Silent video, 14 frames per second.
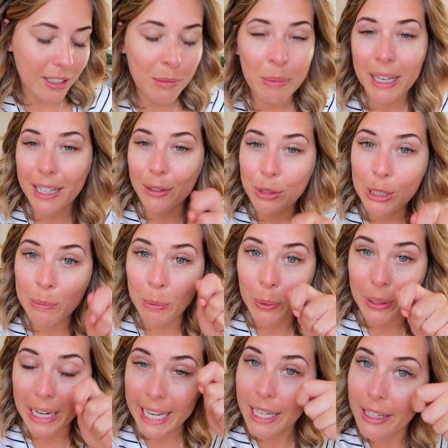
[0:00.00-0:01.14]
gives me a little
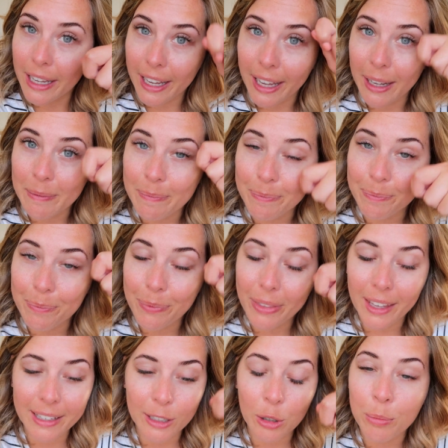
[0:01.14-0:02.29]
spoolie um,
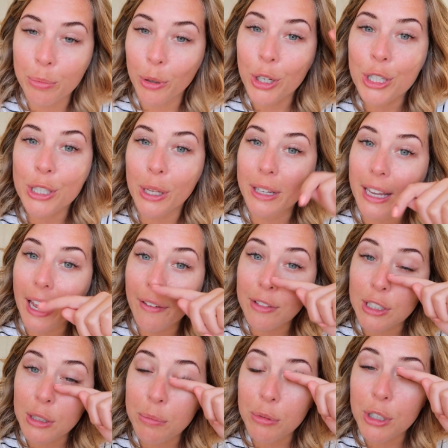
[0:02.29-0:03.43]
a little brush so you have
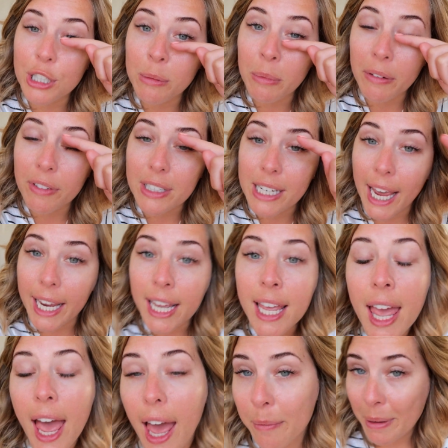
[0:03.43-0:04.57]
to you brush them every day
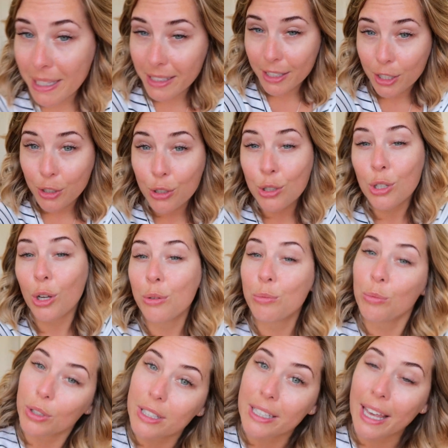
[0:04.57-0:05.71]
and basically you just don't
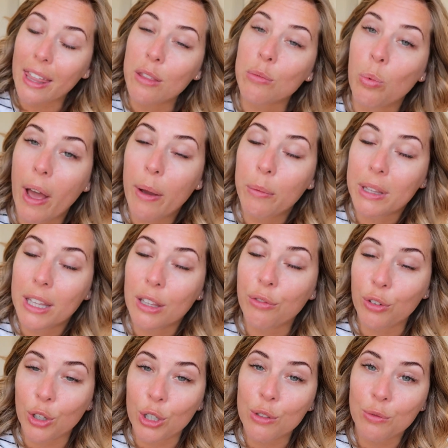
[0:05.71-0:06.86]
want to get them wet within the
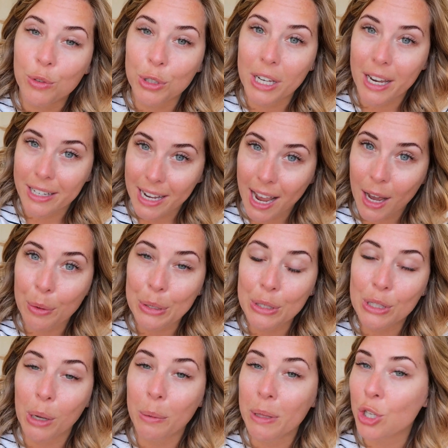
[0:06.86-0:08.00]
first 48 hours
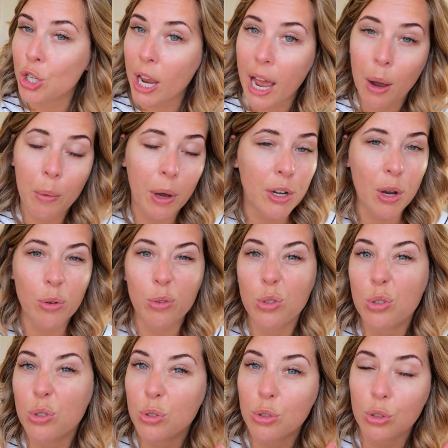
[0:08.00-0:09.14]
so in the shower no
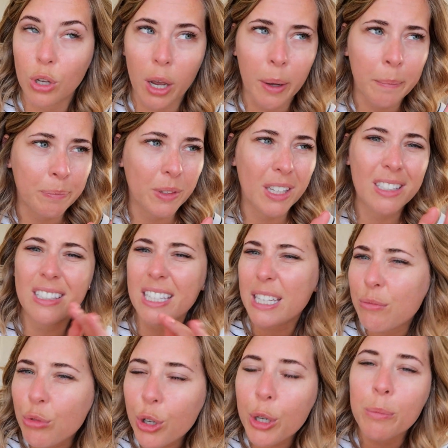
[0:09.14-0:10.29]
um,
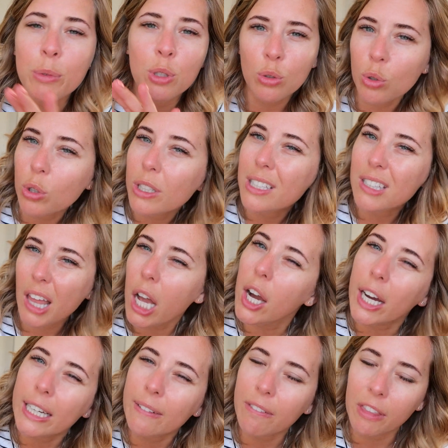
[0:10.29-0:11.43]
steam room saunas that
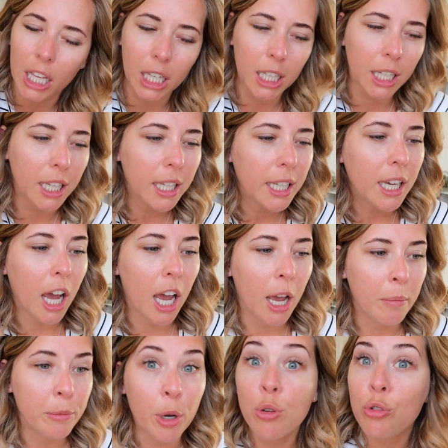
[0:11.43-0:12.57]
kind of thing
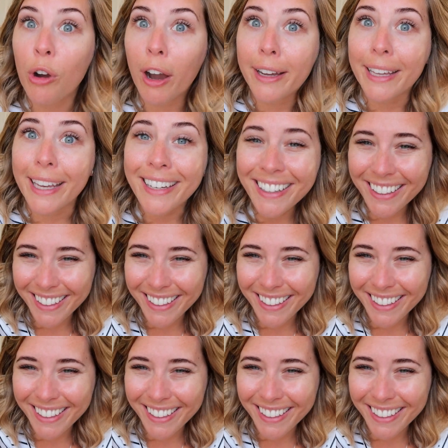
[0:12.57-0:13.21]
um, no crying